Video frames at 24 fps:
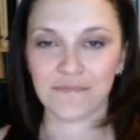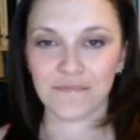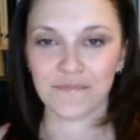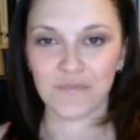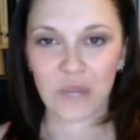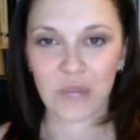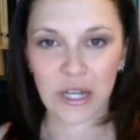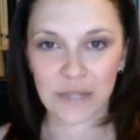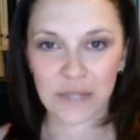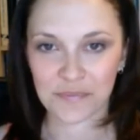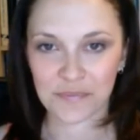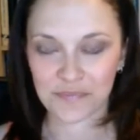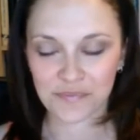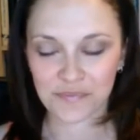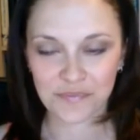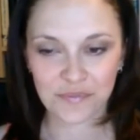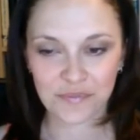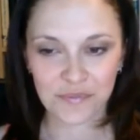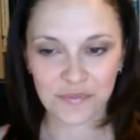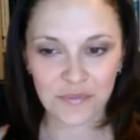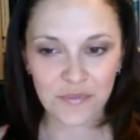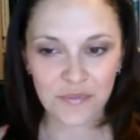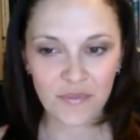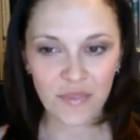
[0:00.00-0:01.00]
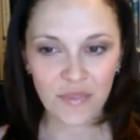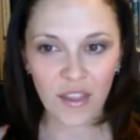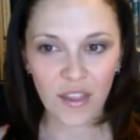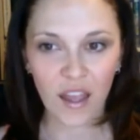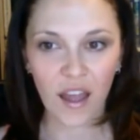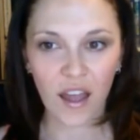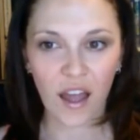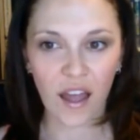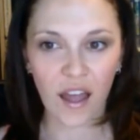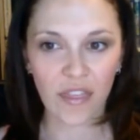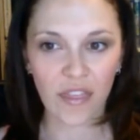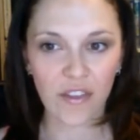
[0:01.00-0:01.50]
But
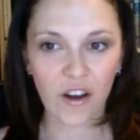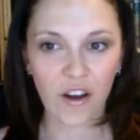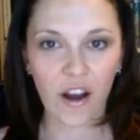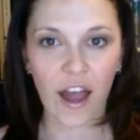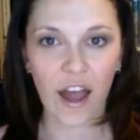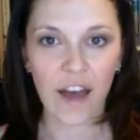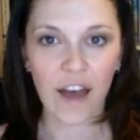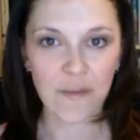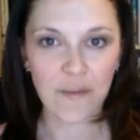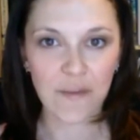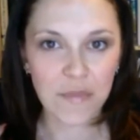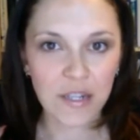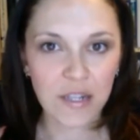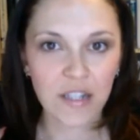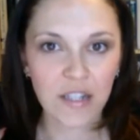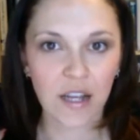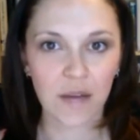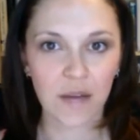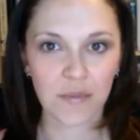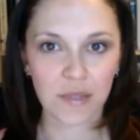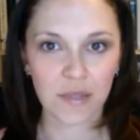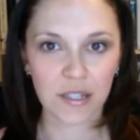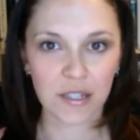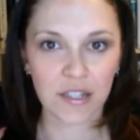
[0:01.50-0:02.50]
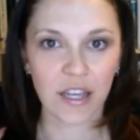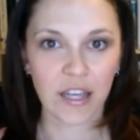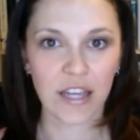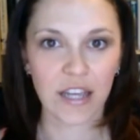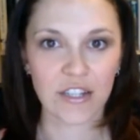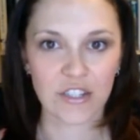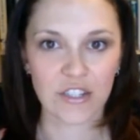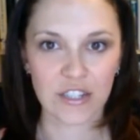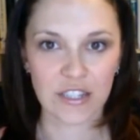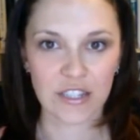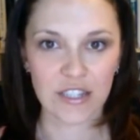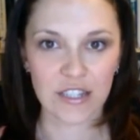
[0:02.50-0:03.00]
there have been a couple
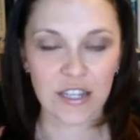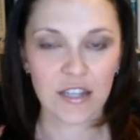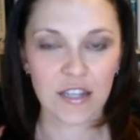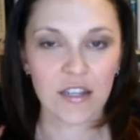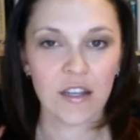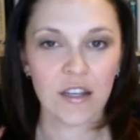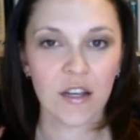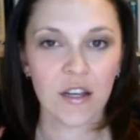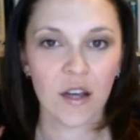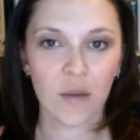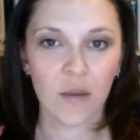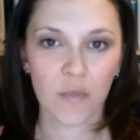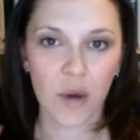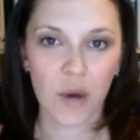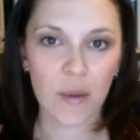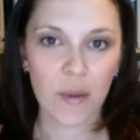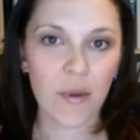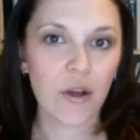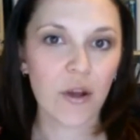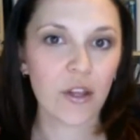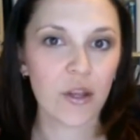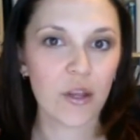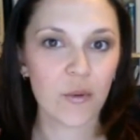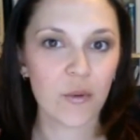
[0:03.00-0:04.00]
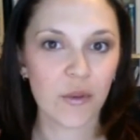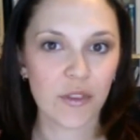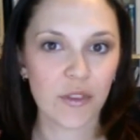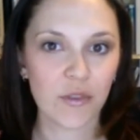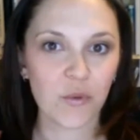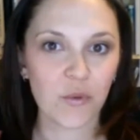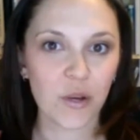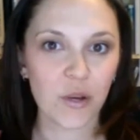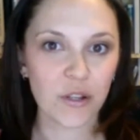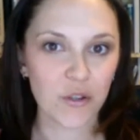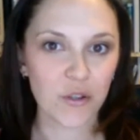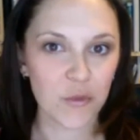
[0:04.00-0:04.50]
occasions, primarily with
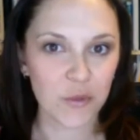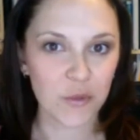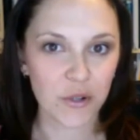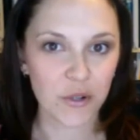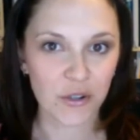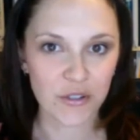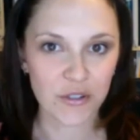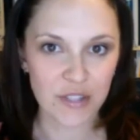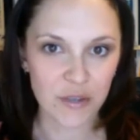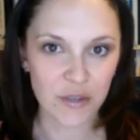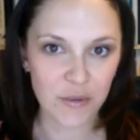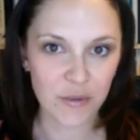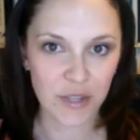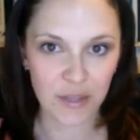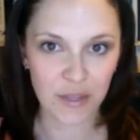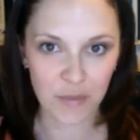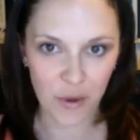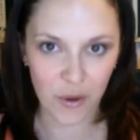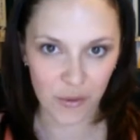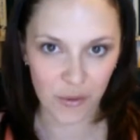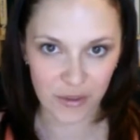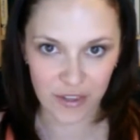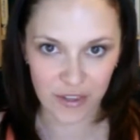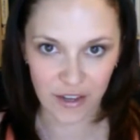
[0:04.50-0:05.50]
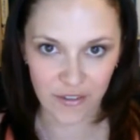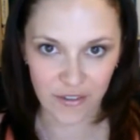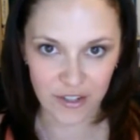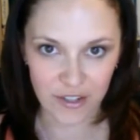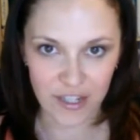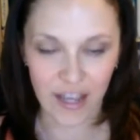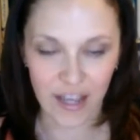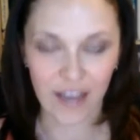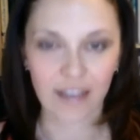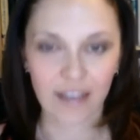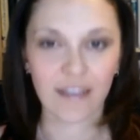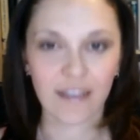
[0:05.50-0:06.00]
one group of girls that we email with every
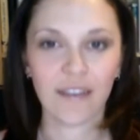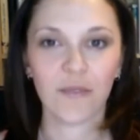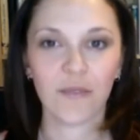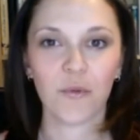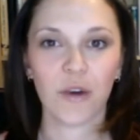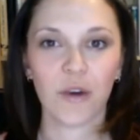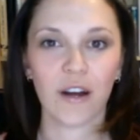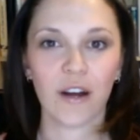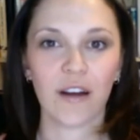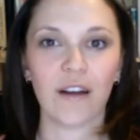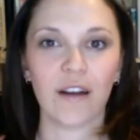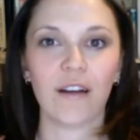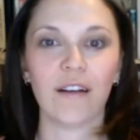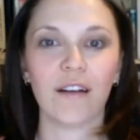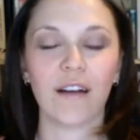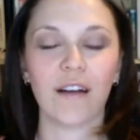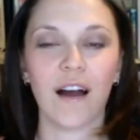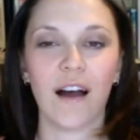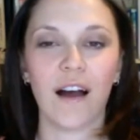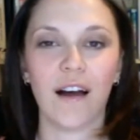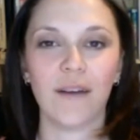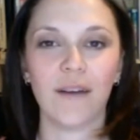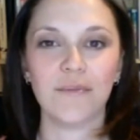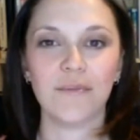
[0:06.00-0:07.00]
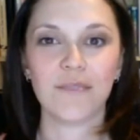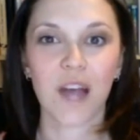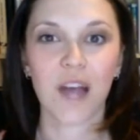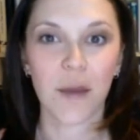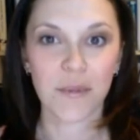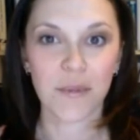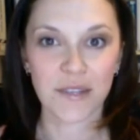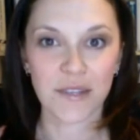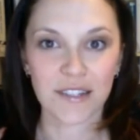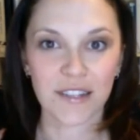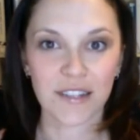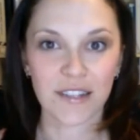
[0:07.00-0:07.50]
day, where
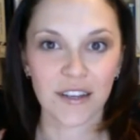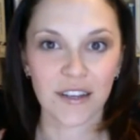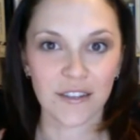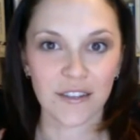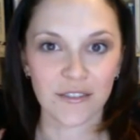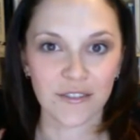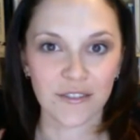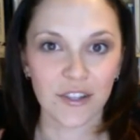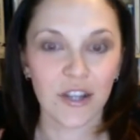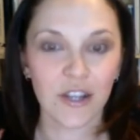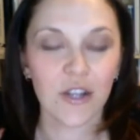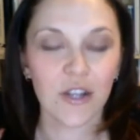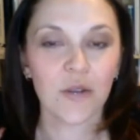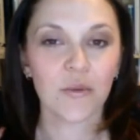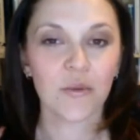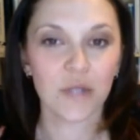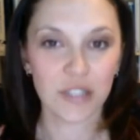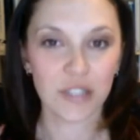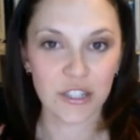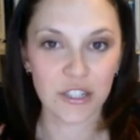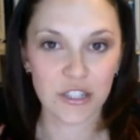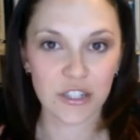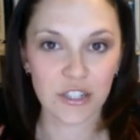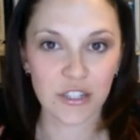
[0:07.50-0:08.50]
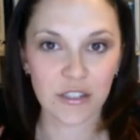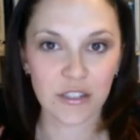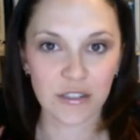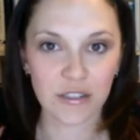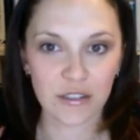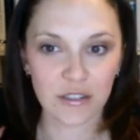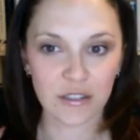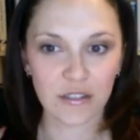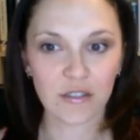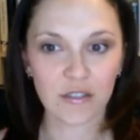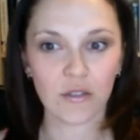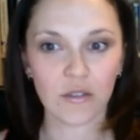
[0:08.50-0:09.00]
topics of
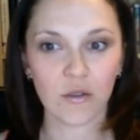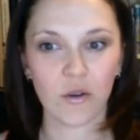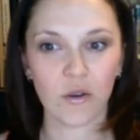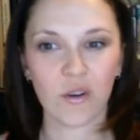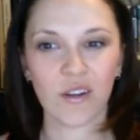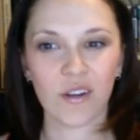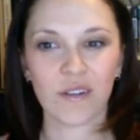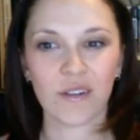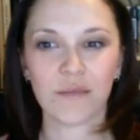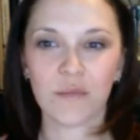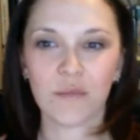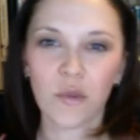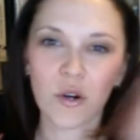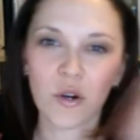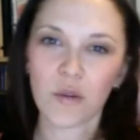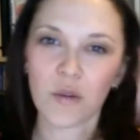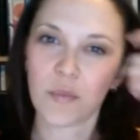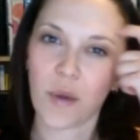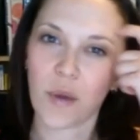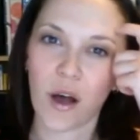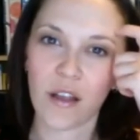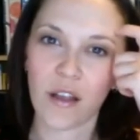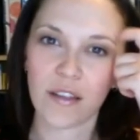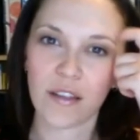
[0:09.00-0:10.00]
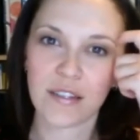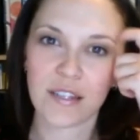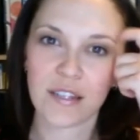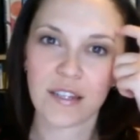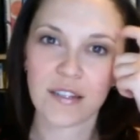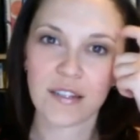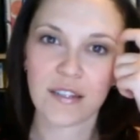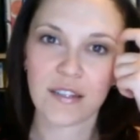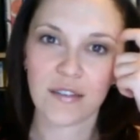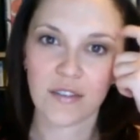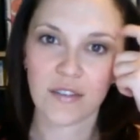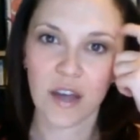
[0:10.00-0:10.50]
religion or more
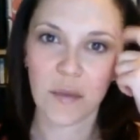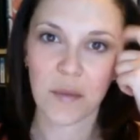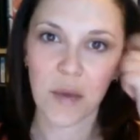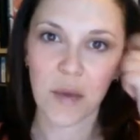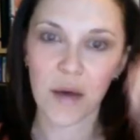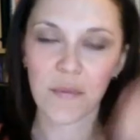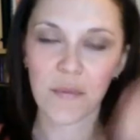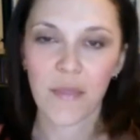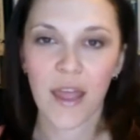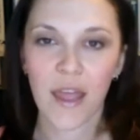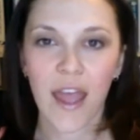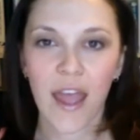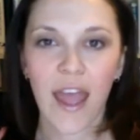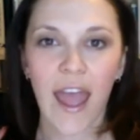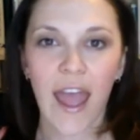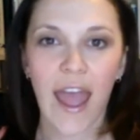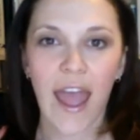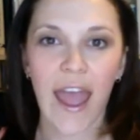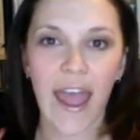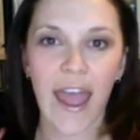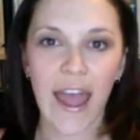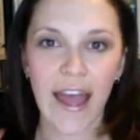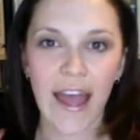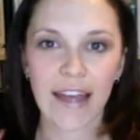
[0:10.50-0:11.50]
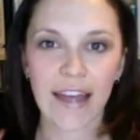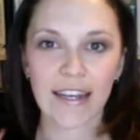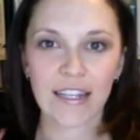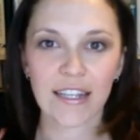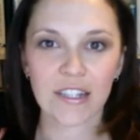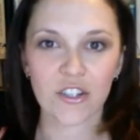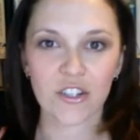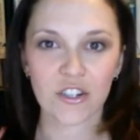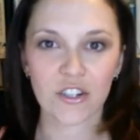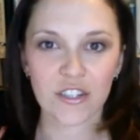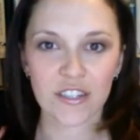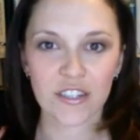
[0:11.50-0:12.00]
politics have come up, and it
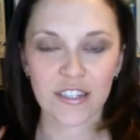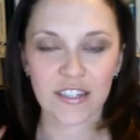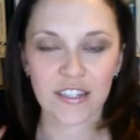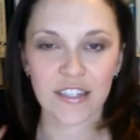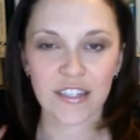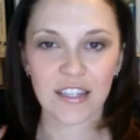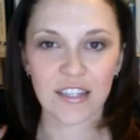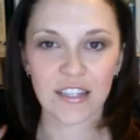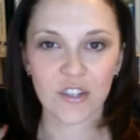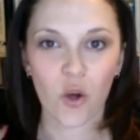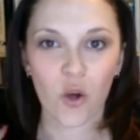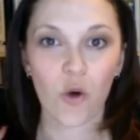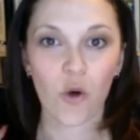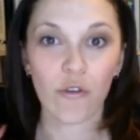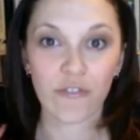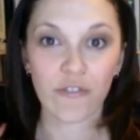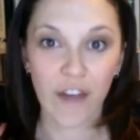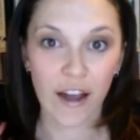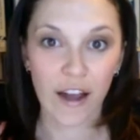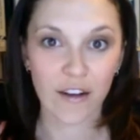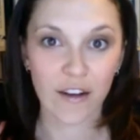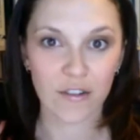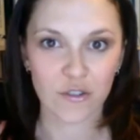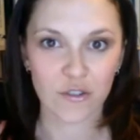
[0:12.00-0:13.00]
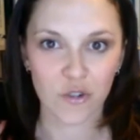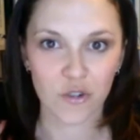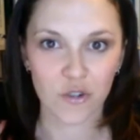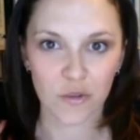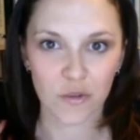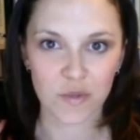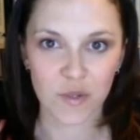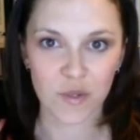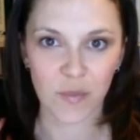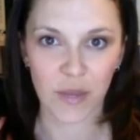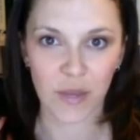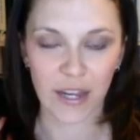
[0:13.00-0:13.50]
turns into this whole firestorm
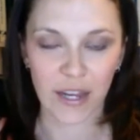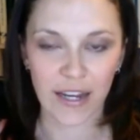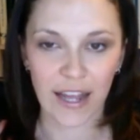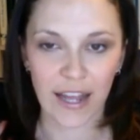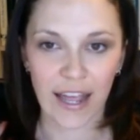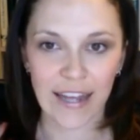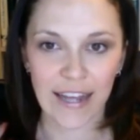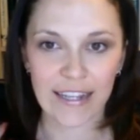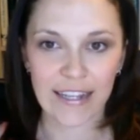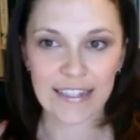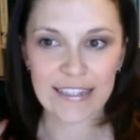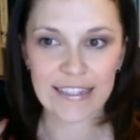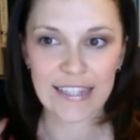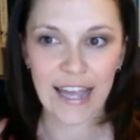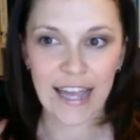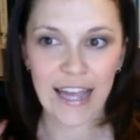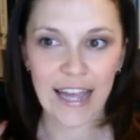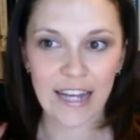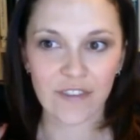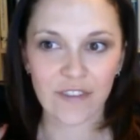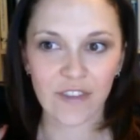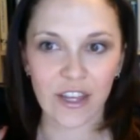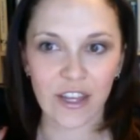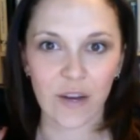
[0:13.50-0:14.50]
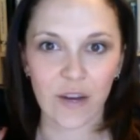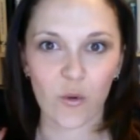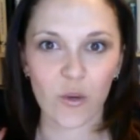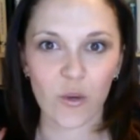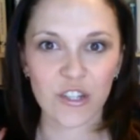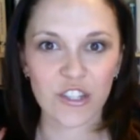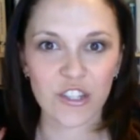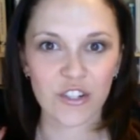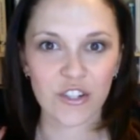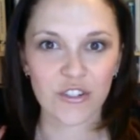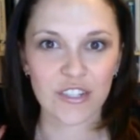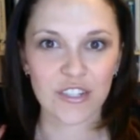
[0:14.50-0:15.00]
debate. And it's kind of like,
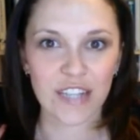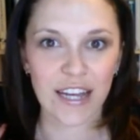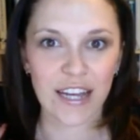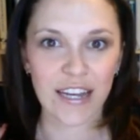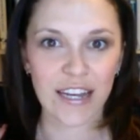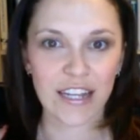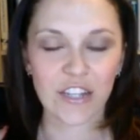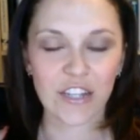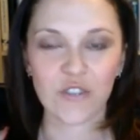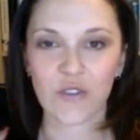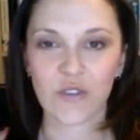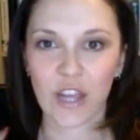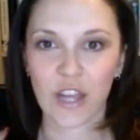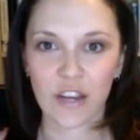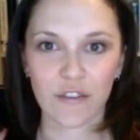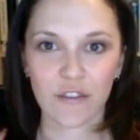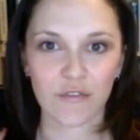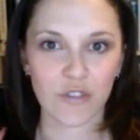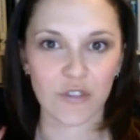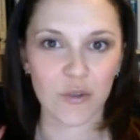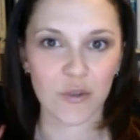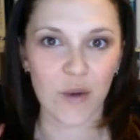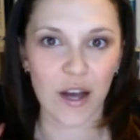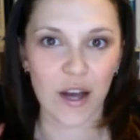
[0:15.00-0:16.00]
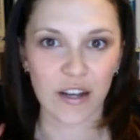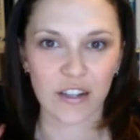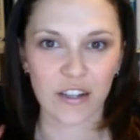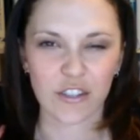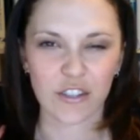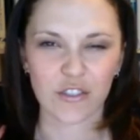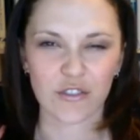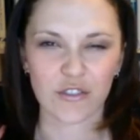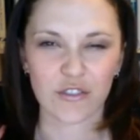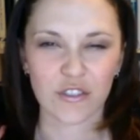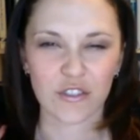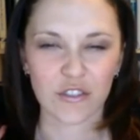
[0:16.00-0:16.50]
once you're done and you get your view out because
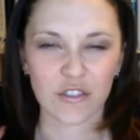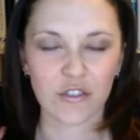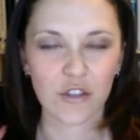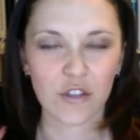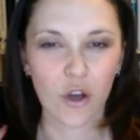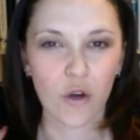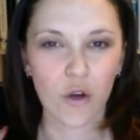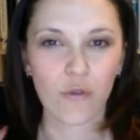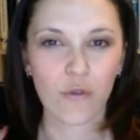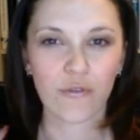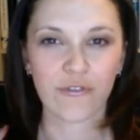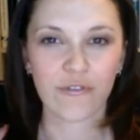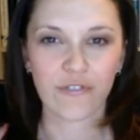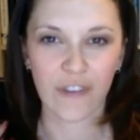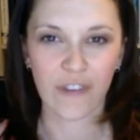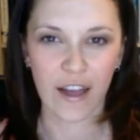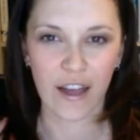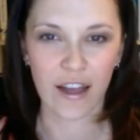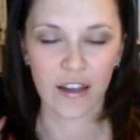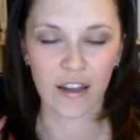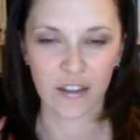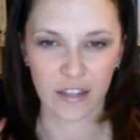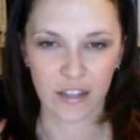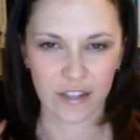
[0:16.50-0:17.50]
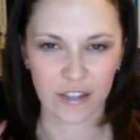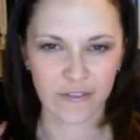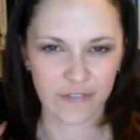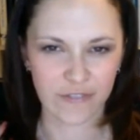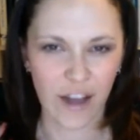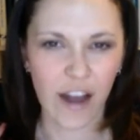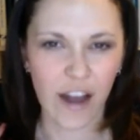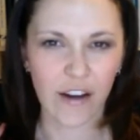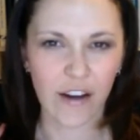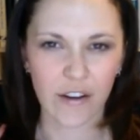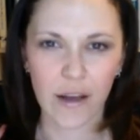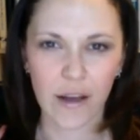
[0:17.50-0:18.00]
you're so
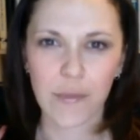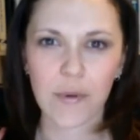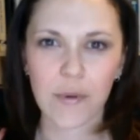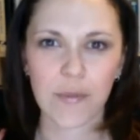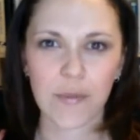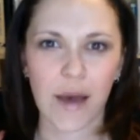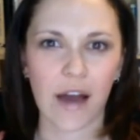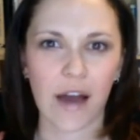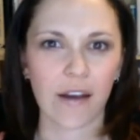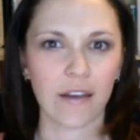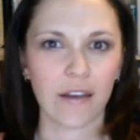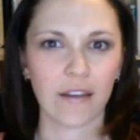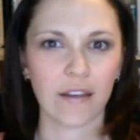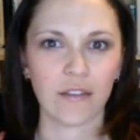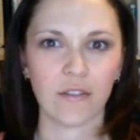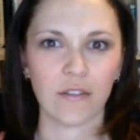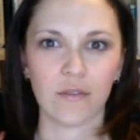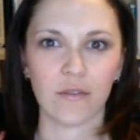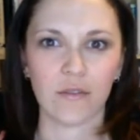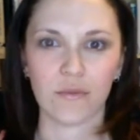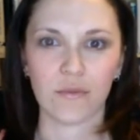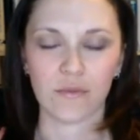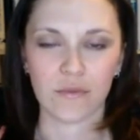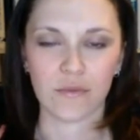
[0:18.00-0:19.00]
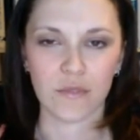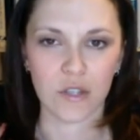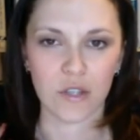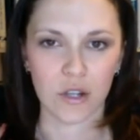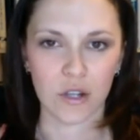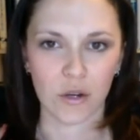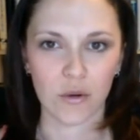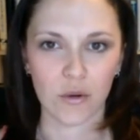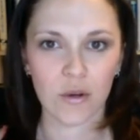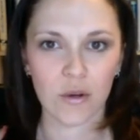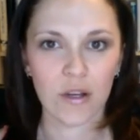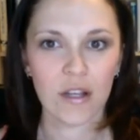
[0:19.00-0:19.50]
fired up about it, and you
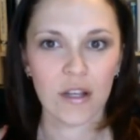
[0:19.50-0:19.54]
know,